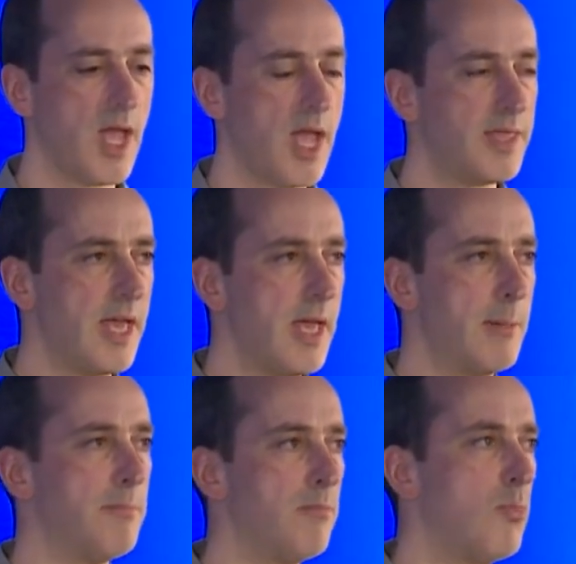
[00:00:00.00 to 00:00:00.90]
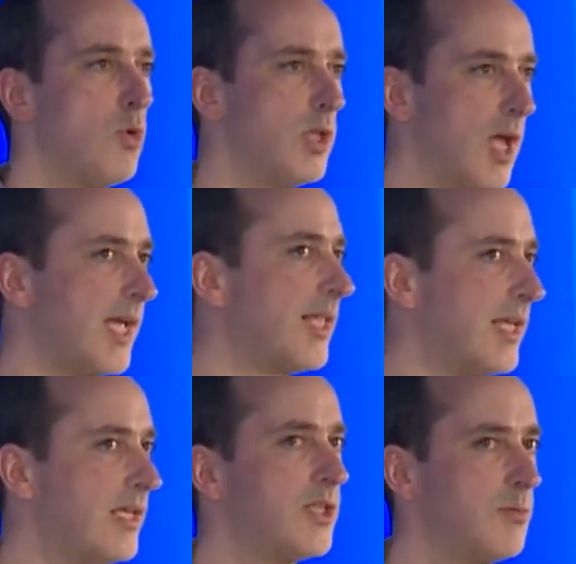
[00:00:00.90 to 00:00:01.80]
They're more
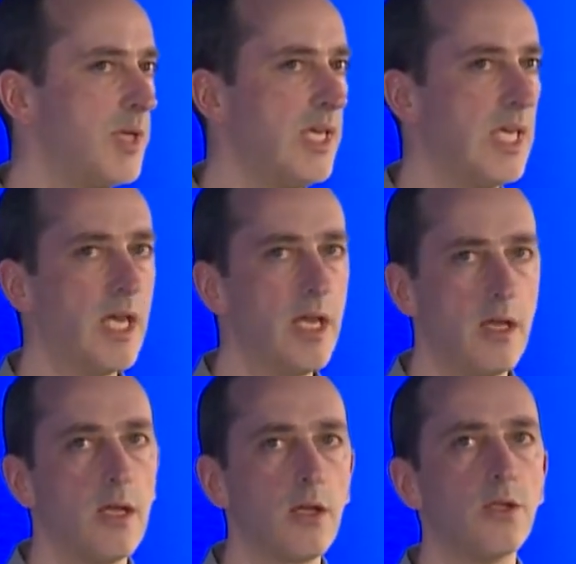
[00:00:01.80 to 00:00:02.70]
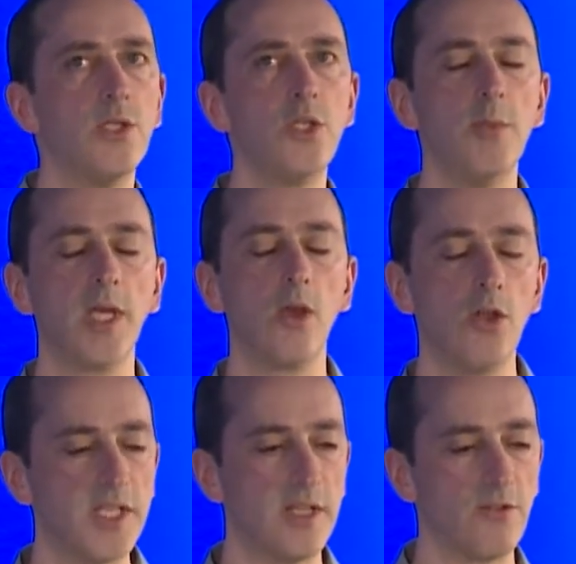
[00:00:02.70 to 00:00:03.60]
likely to be consuming
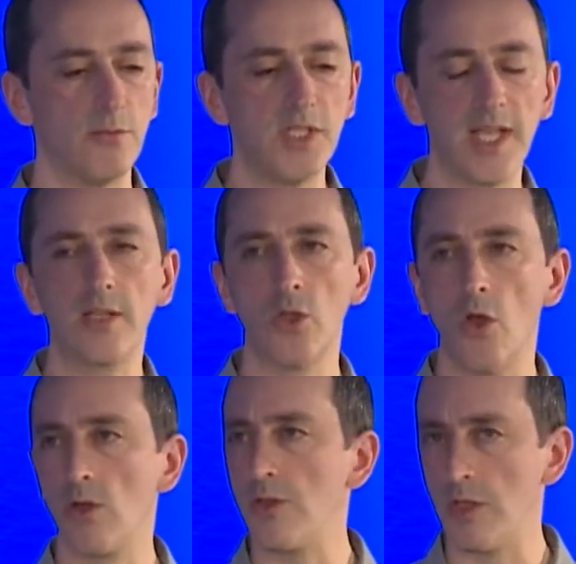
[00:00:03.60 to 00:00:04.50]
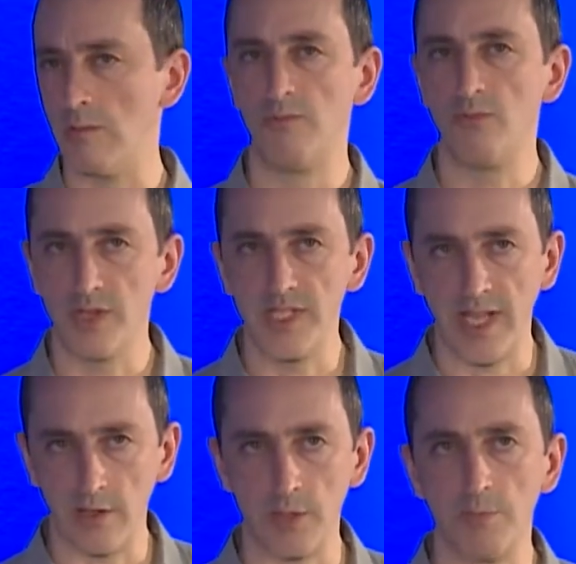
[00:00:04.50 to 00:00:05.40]
content from TikTok than printing
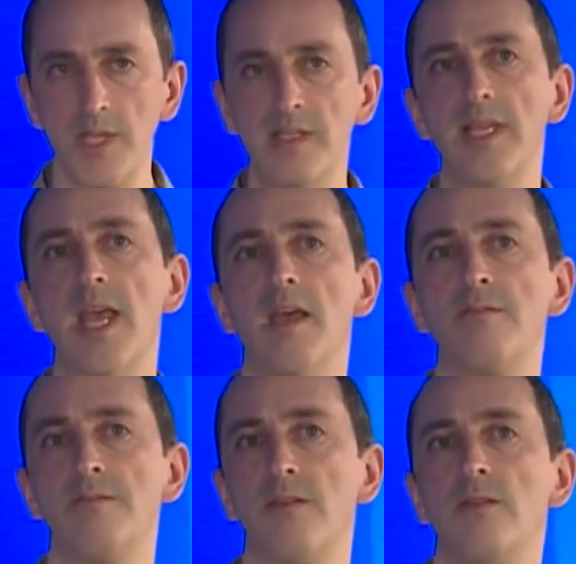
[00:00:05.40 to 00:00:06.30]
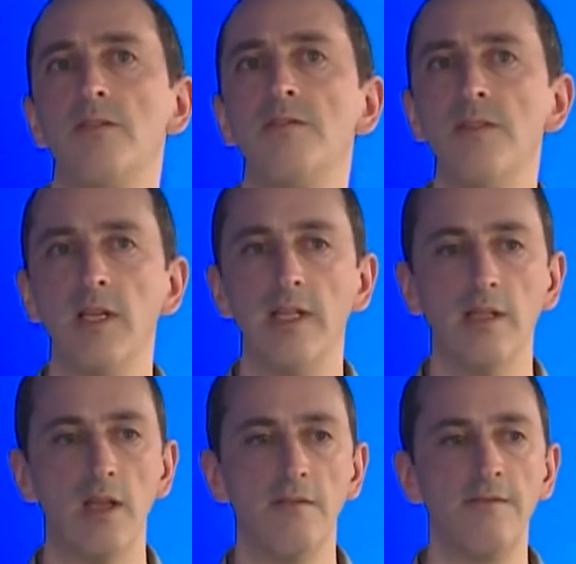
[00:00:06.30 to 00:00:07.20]
out a PDF to fill
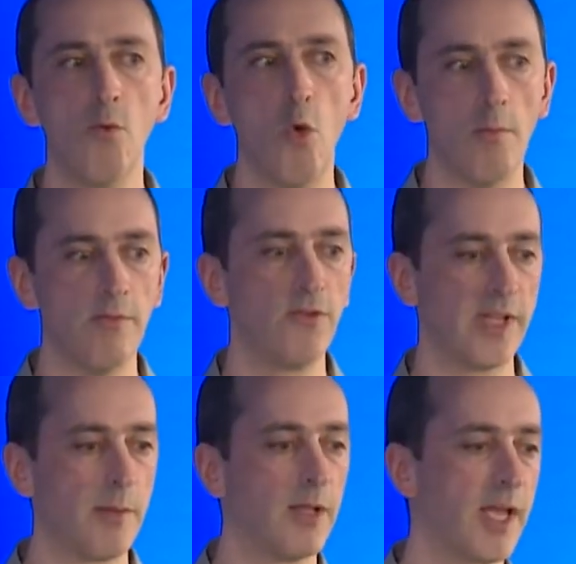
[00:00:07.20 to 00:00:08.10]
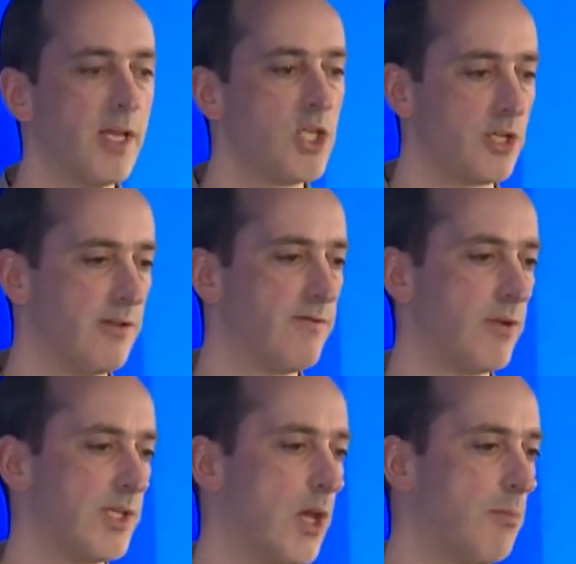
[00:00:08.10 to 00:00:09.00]
in a form for an application, for
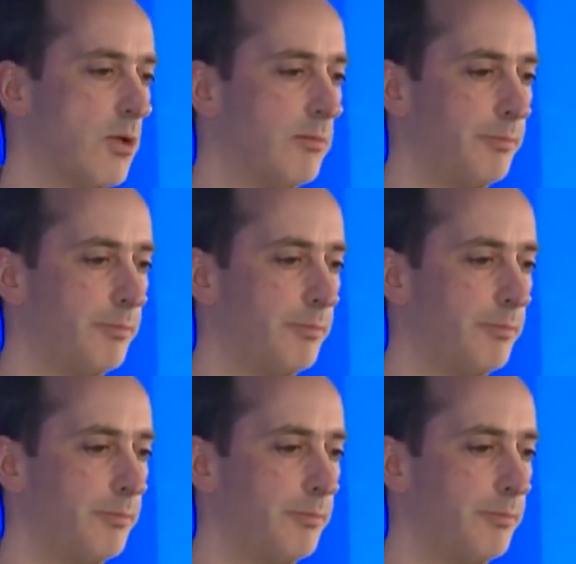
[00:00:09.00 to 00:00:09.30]
example.